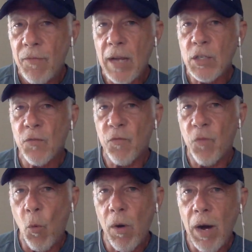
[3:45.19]
That's
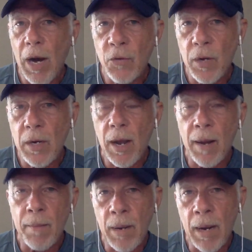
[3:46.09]
400
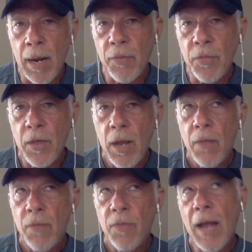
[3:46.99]
a month
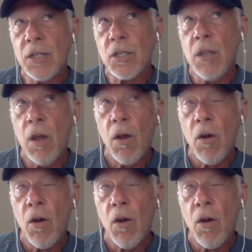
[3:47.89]
that's